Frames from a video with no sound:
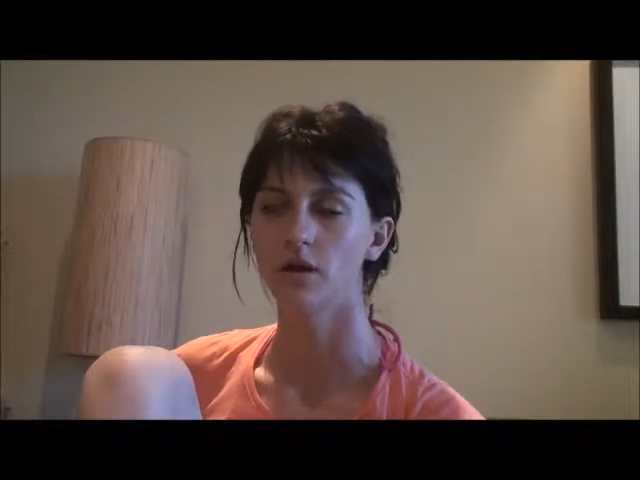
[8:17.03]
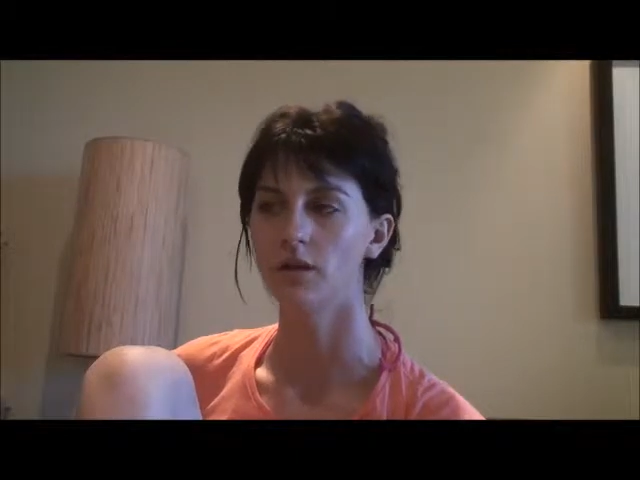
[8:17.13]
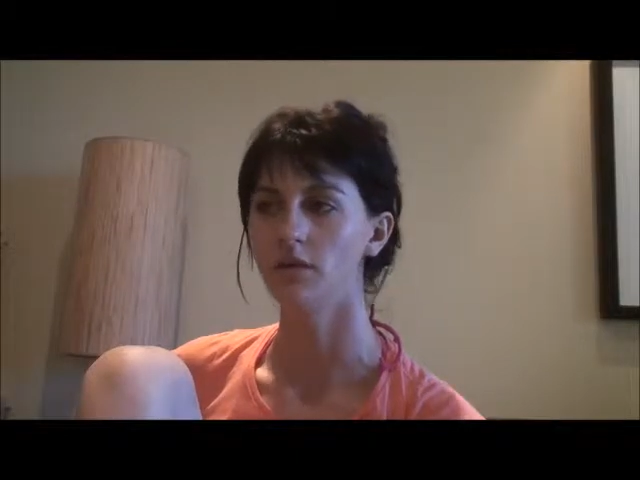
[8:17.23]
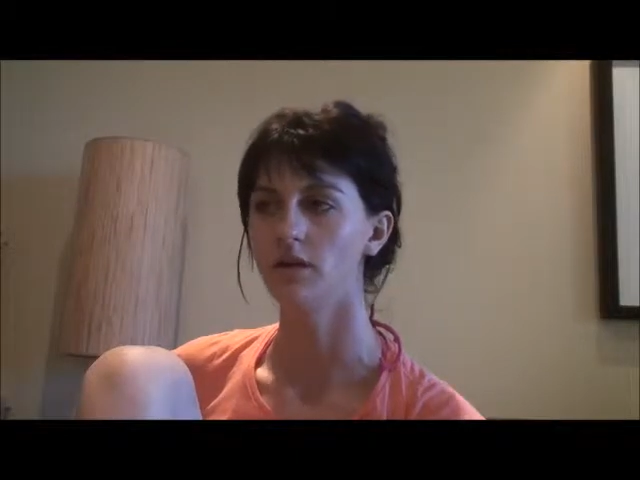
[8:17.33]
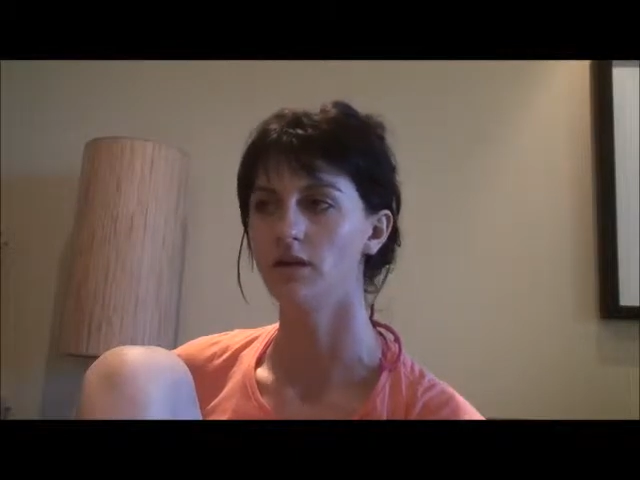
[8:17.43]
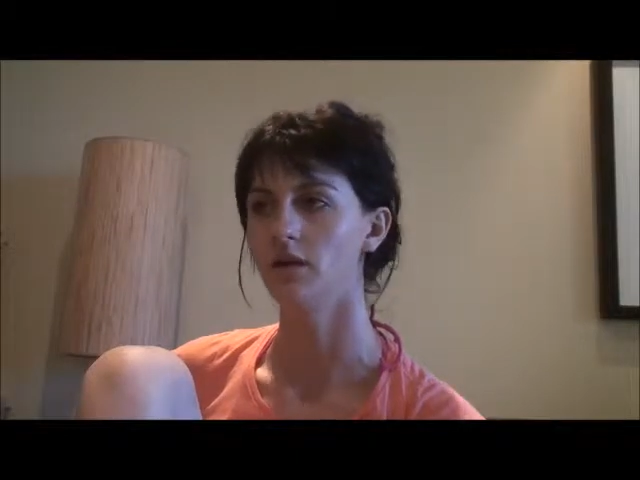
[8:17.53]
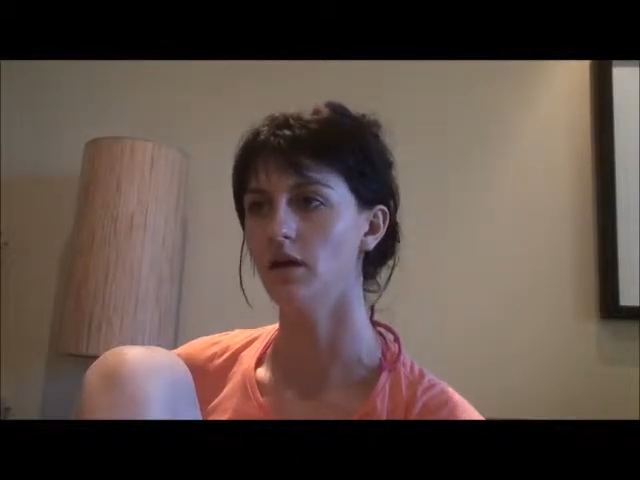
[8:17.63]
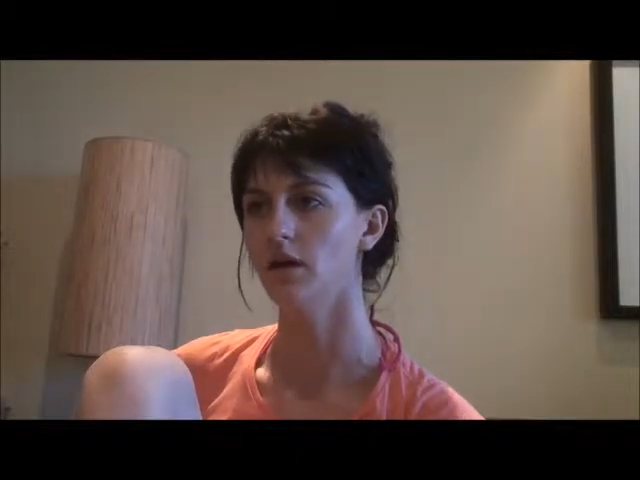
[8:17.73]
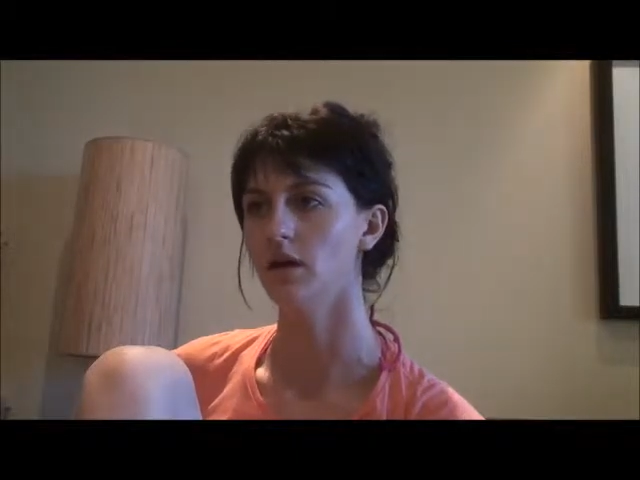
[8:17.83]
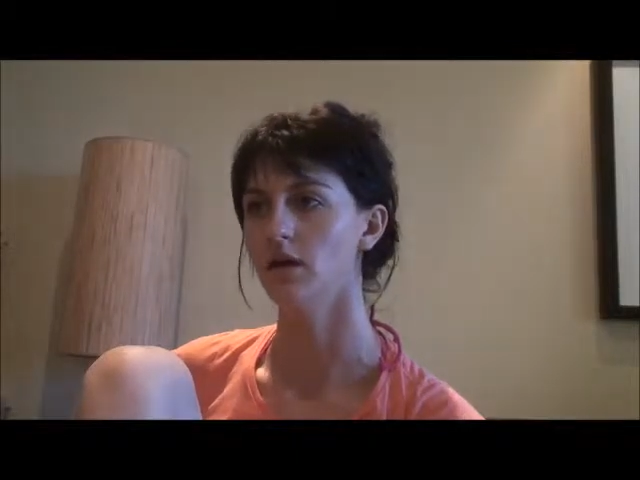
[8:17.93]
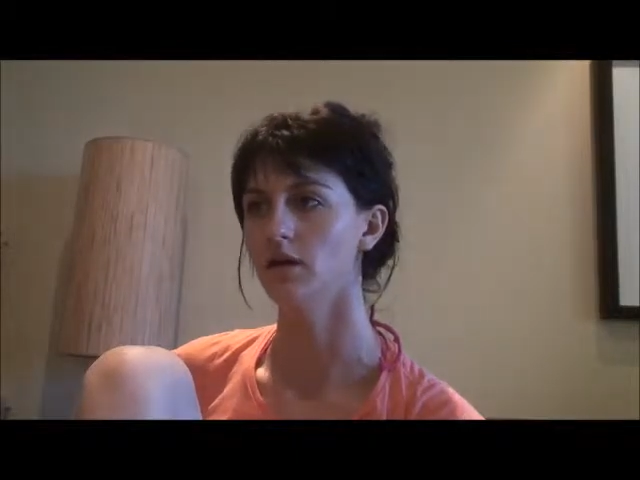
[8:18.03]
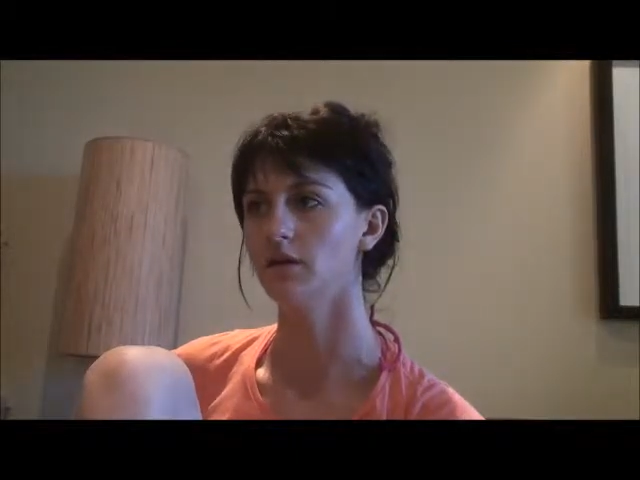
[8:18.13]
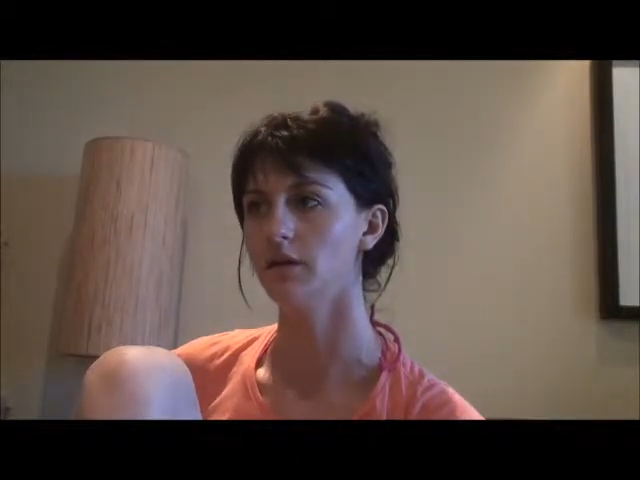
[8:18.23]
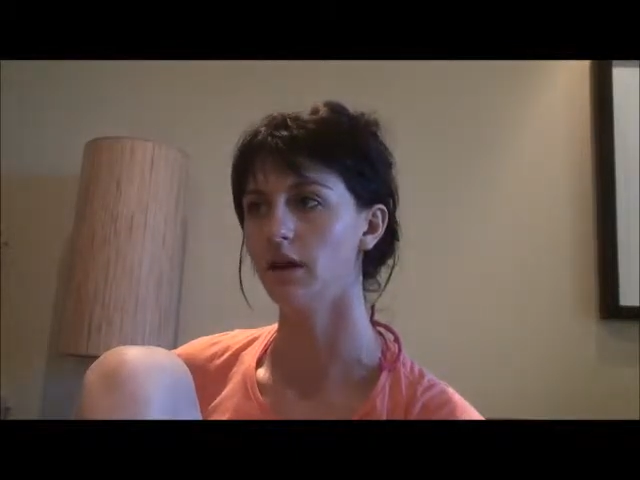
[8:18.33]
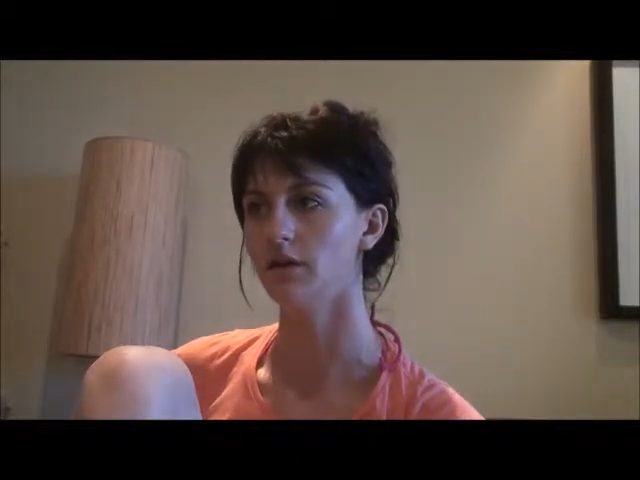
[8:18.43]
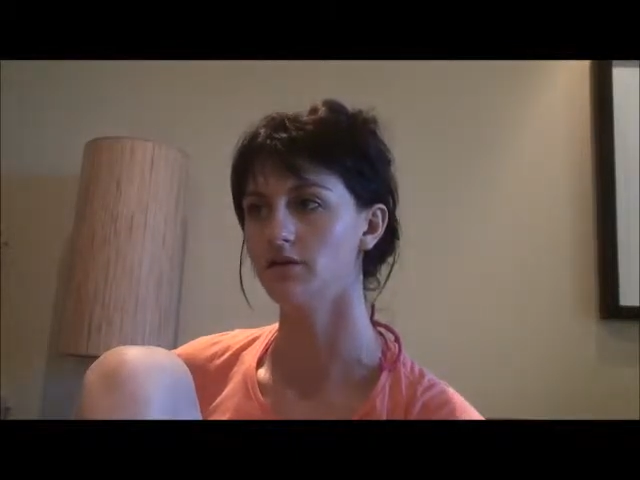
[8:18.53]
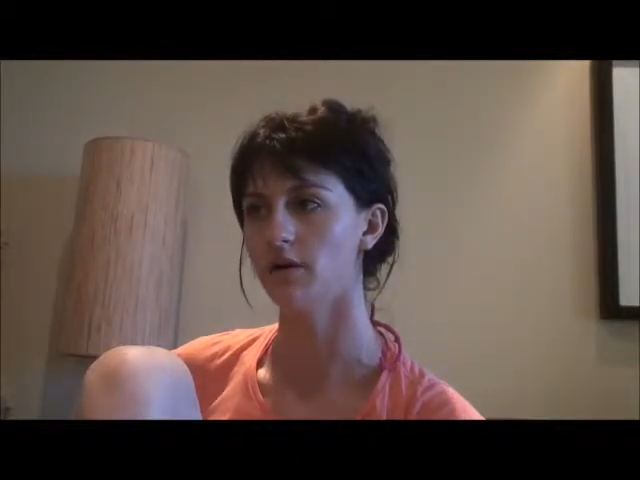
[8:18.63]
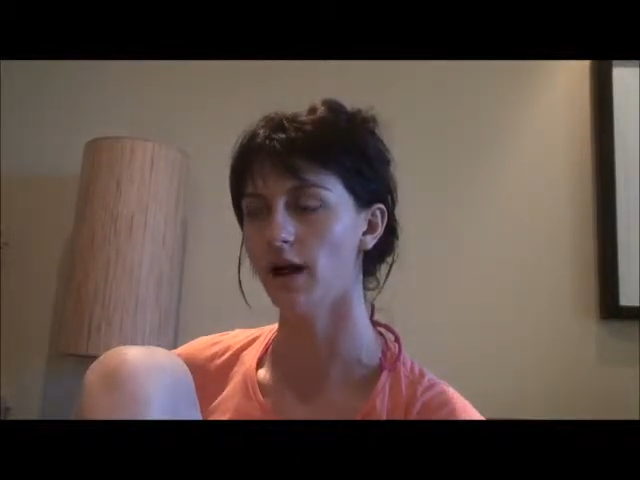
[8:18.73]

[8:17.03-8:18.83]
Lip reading: I mean, the character